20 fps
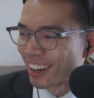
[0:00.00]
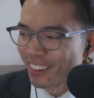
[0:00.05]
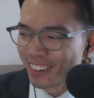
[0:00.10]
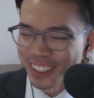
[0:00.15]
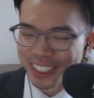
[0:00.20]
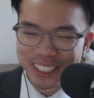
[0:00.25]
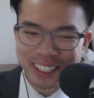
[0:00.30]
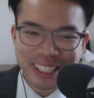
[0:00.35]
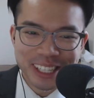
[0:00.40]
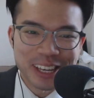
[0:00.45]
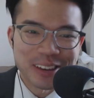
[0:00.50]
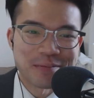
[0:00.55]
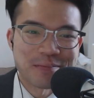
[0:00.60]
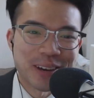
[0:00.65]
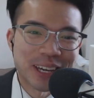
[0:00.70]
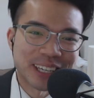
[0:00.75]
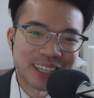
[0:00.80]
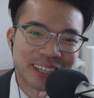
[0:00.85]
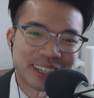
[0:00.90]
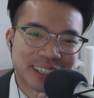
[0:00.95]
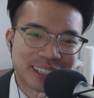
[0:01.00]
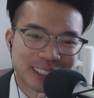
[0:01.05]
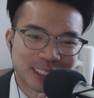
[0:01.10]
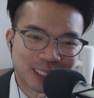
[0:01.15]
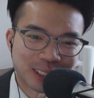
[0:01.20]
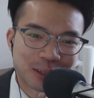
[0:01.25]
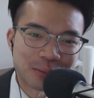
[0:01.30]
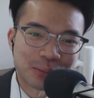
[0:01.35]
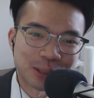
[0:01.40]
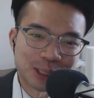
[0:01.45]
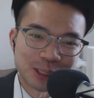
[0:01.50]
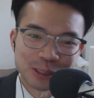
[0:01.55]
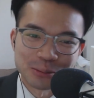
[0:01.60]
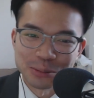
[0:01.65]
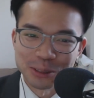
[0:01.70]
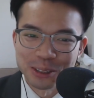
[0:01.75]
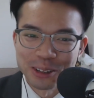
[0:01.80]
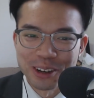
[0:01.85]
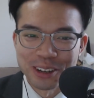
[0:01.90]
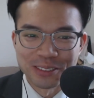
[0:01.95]
don't want to keep making super
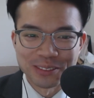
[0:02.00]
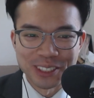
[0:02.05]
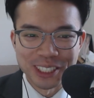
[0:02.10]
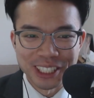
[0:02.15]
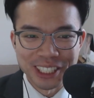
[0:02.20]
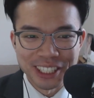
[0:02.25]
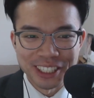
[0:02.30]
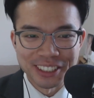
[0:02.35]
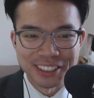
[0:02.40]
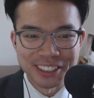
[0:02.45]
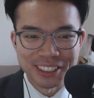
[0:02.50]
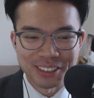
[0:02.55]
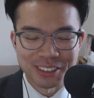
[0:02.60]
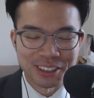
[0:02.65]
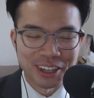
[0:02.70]
super long videos,